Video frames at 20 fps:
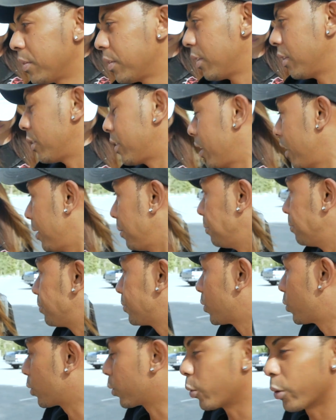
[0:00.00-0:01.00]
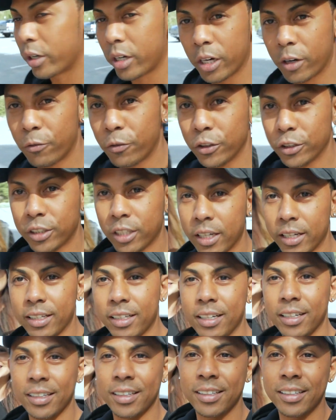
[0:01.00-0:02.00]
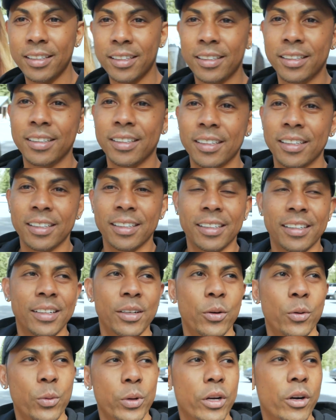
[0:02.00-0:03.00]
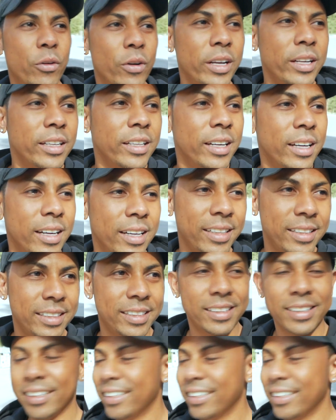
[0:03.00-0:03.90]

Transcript: Okay, we're going on our first hike. We are ready to hike,